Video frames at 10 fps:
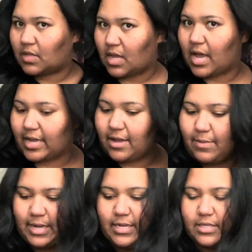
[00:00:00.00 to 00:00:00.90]
I kept my
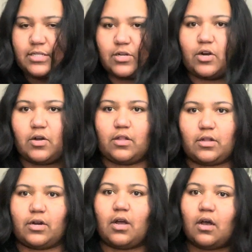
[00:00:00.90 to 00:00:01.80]
heatless
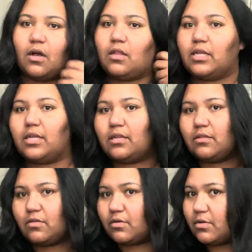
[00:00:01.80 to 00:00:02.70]
curler all in
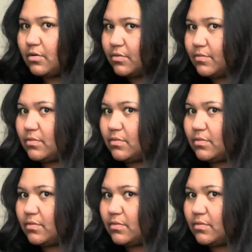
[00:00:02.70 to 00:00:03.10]
through